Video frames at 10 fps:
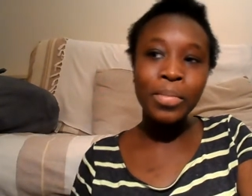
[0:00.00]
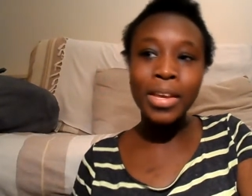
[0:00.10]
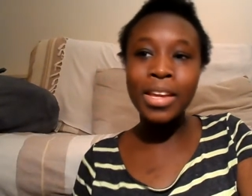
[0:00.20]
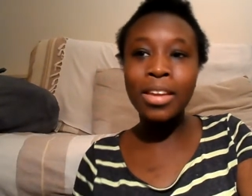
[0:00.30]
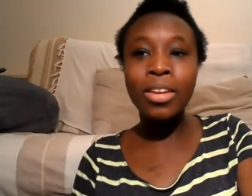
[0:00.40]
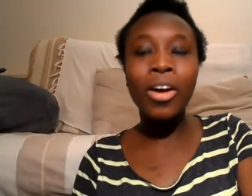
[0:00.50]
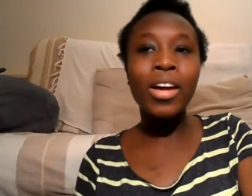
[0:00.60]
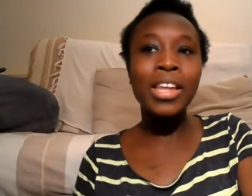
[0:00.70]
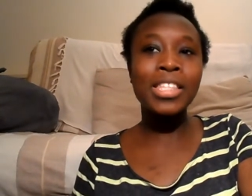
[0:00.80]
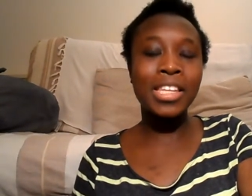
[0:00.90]
be an
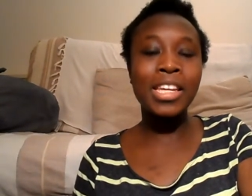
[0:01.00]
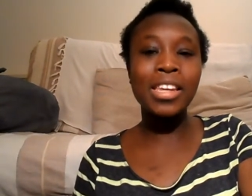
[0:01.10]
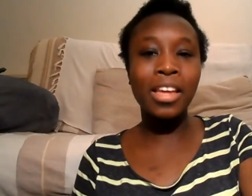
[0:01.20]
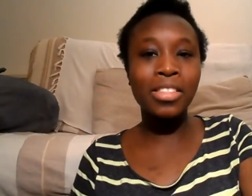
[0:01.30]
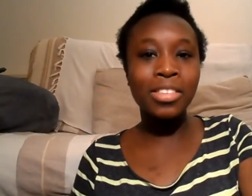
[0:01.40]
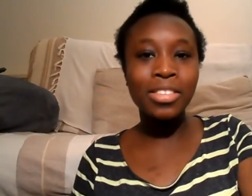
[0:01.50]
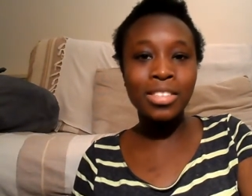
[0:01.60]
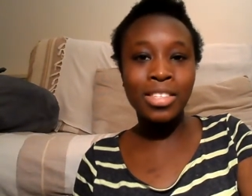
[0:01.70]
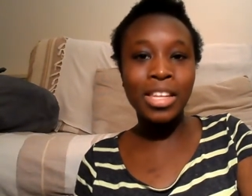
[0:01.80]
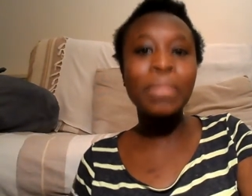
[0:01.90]
early teen and
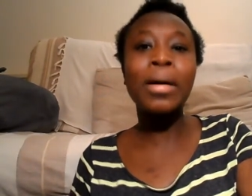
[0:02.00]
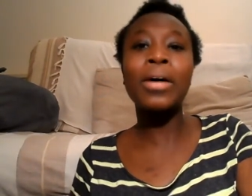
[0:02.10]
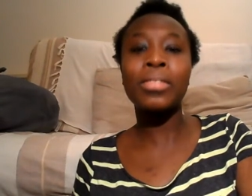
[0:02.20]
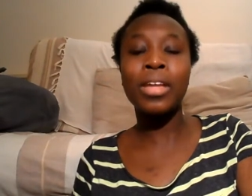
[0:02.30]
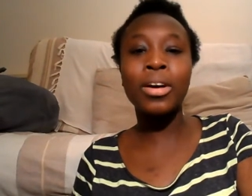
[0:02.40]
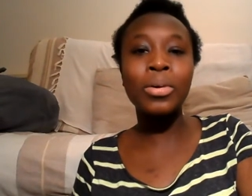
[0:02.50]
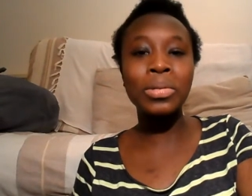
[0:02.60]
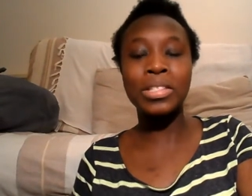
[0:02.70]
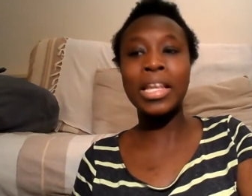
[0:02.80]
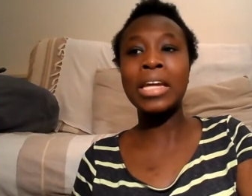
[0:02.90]
skip out that
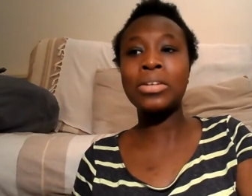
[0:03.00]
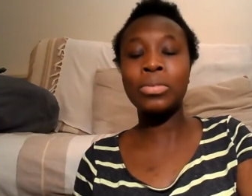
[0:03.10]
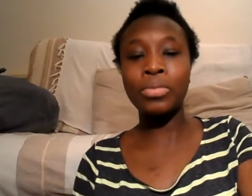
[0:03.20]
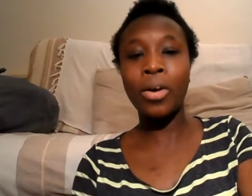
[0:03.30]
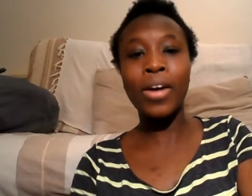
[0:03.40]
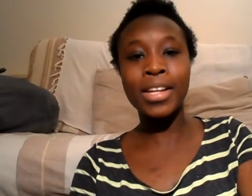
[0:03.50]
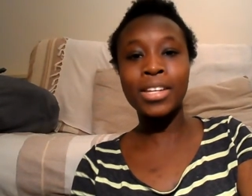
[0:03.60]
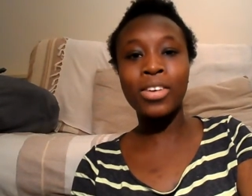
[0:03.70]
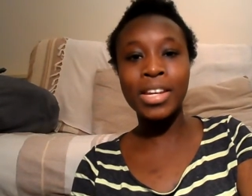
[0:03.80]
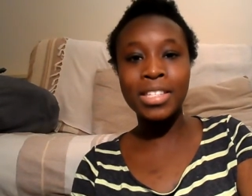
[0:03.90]
whole stage of
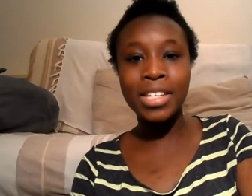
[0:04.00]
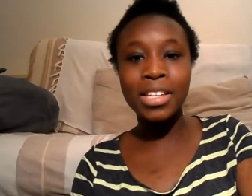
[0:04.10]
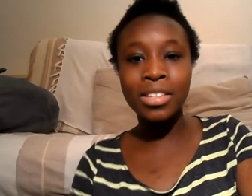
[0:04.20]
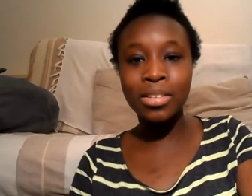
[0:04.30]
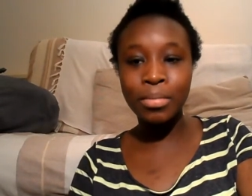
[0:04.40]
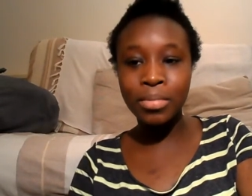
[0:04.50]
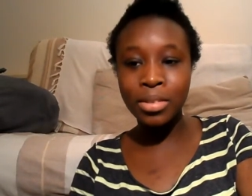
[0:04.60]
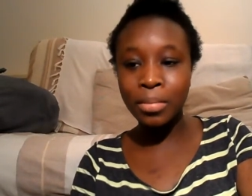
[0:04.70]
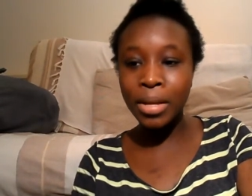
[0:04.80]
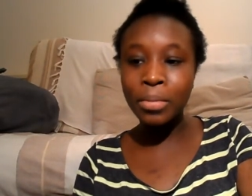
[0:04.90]
idolizing
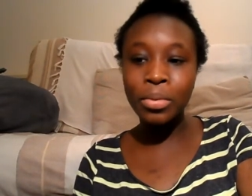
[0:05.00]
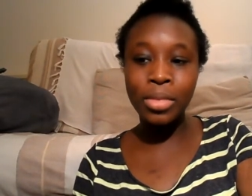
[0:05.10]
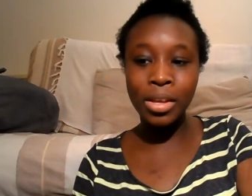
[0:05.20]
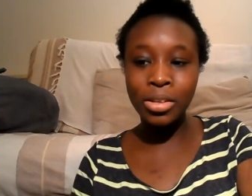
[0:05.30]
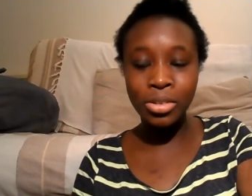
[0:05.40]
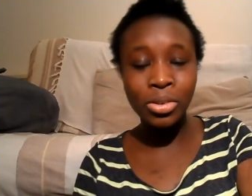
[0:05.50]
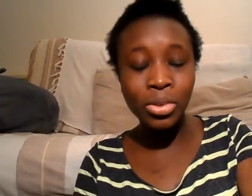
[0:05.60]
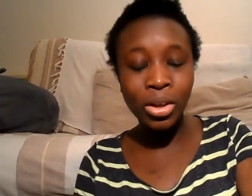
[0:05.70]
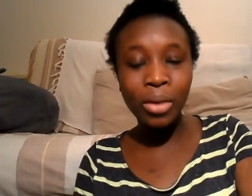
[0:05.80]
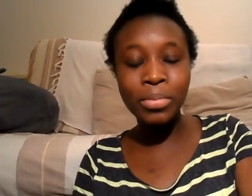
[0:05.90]
people that you do
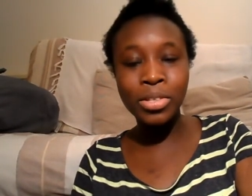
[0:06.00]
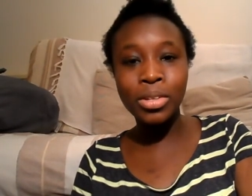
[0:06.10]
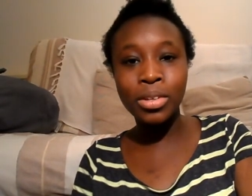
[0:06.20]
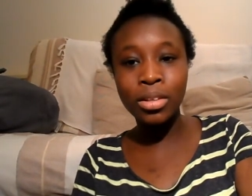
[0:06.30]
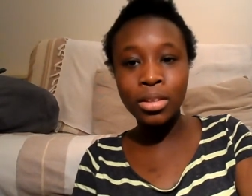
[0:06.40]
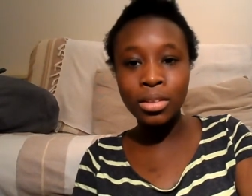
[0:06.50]
look up to?